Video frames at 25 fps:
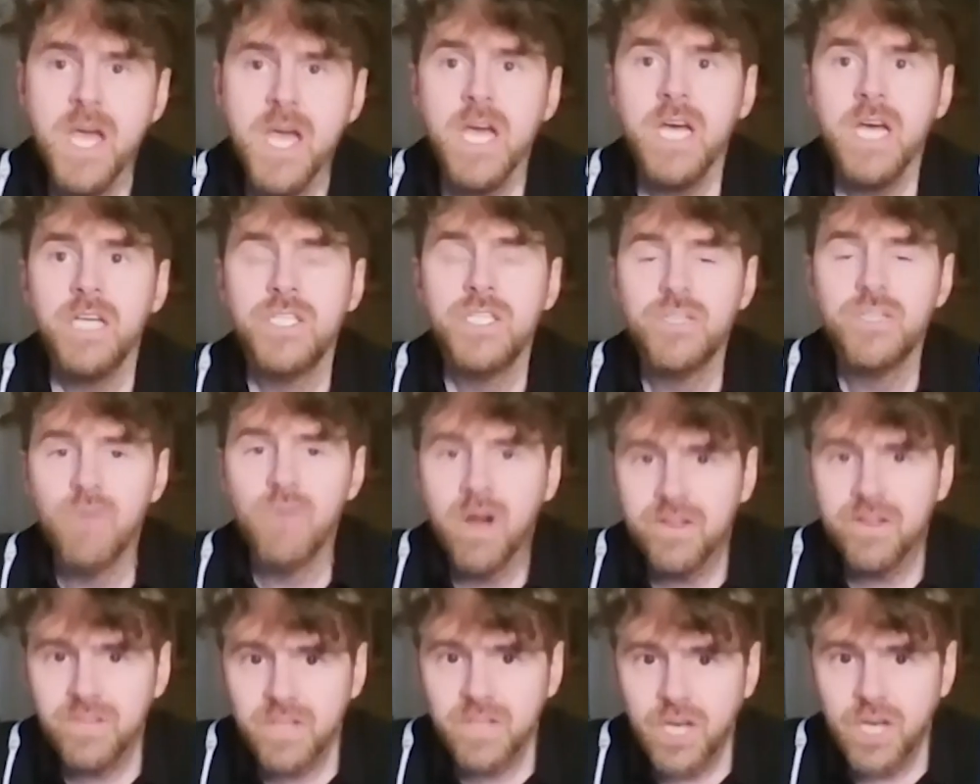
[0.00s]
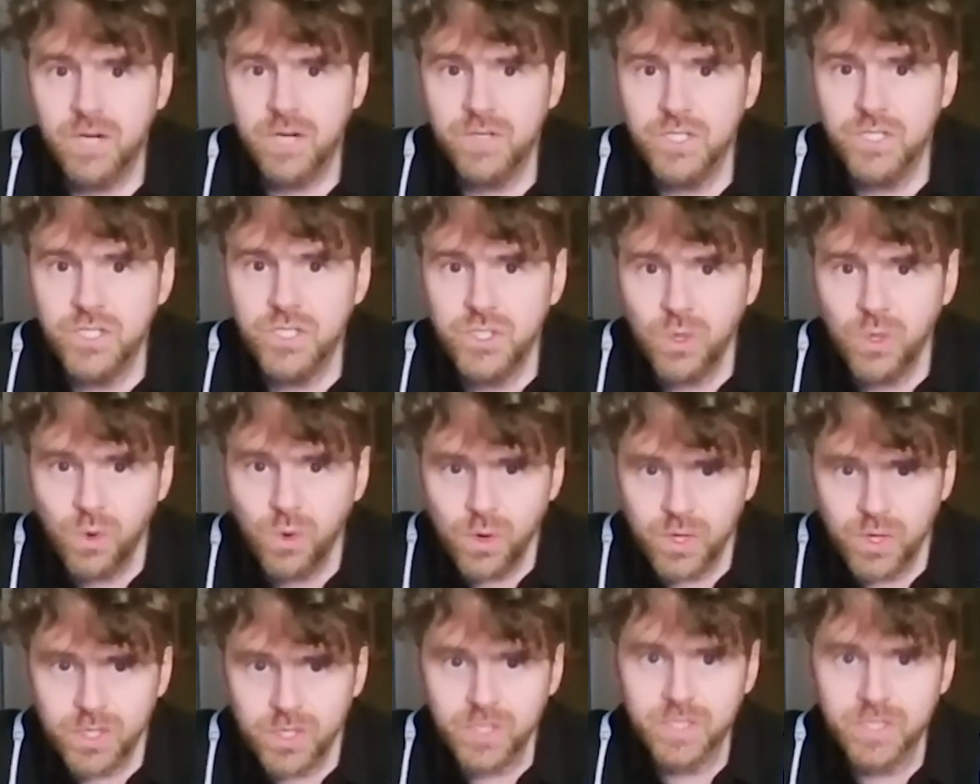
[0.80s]
Sir Arthur Conan
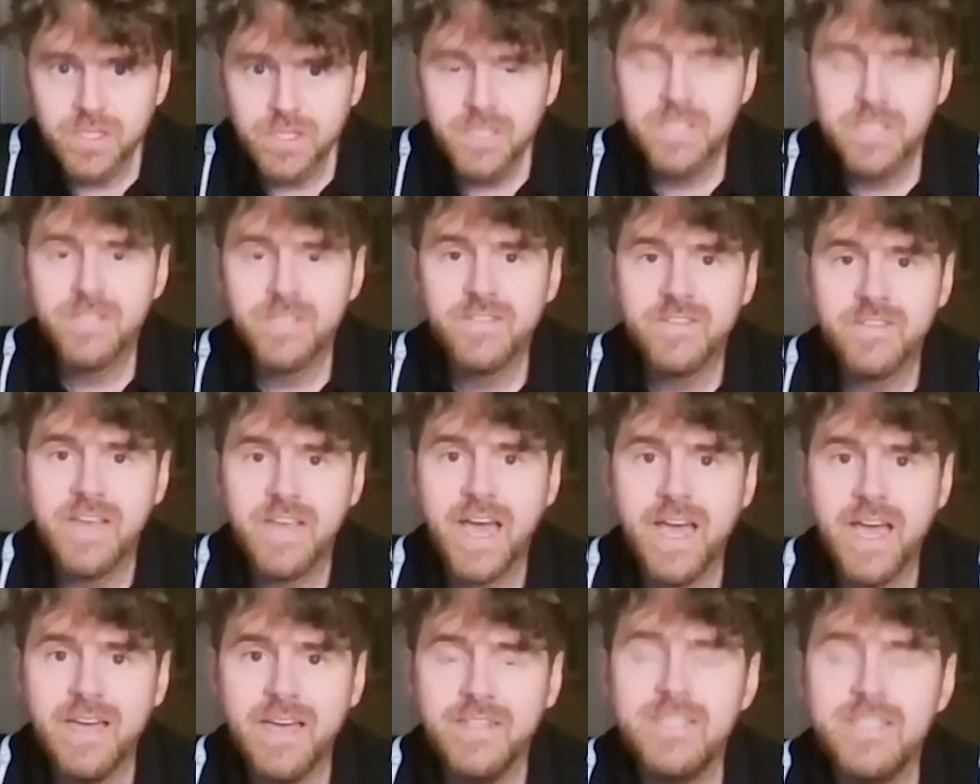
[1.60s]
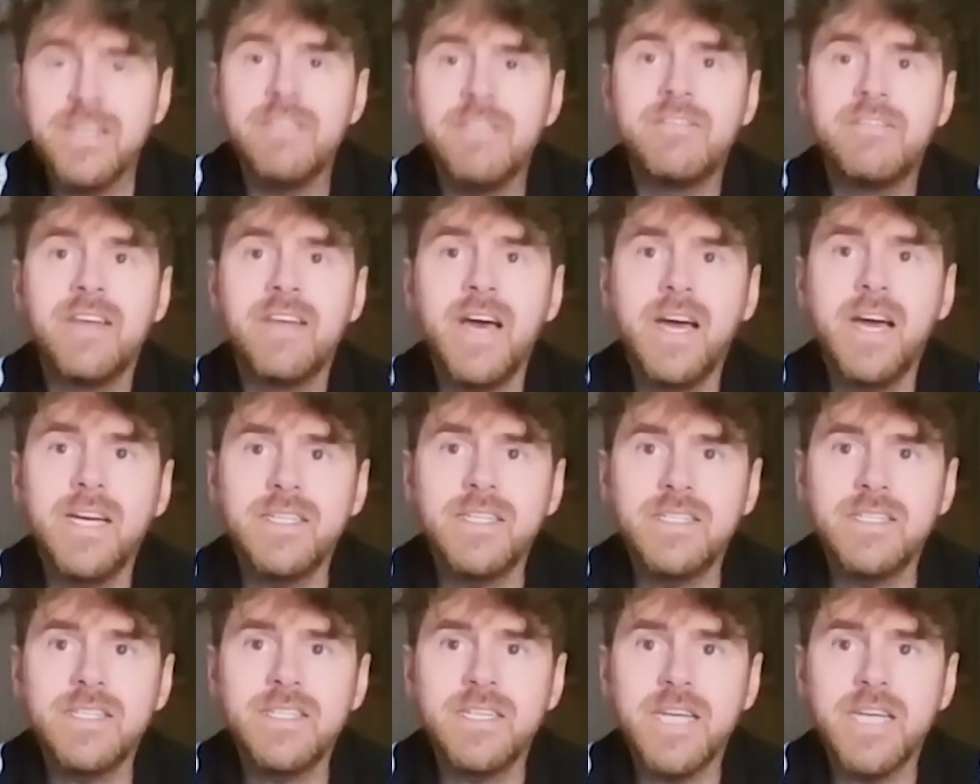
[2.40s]
Doyle said that